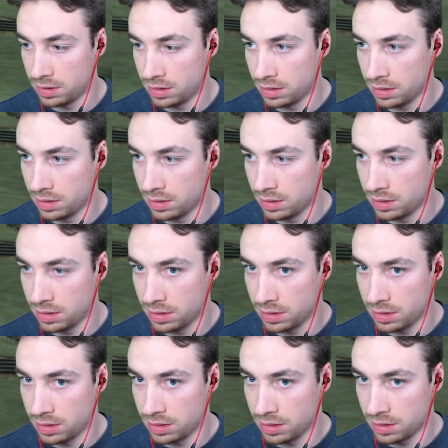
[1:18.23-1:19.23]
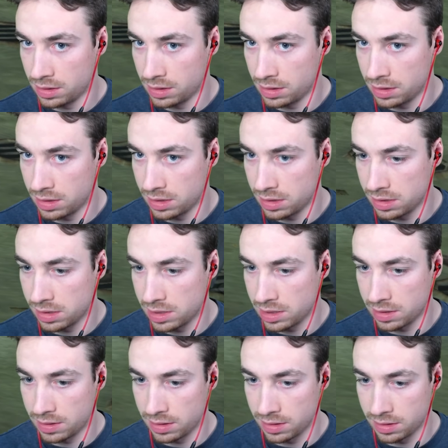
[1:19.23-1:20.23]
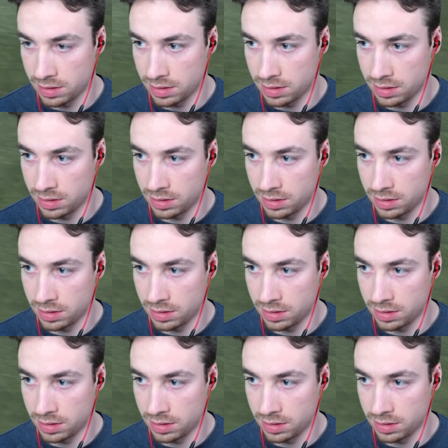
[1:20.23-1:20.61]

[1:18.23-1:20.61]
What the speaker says: (silence)